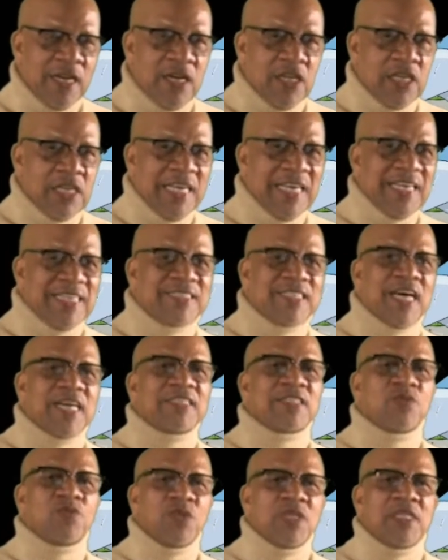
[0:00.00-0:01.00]
It
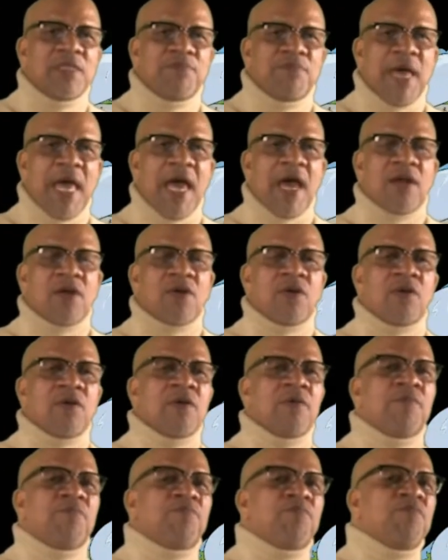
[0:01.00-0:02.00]
doesn't really matter
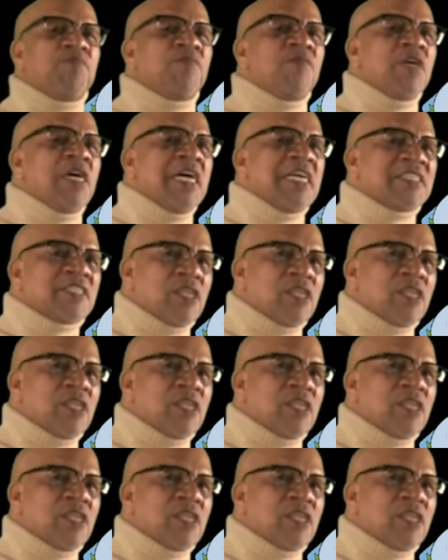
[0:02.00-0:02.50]
as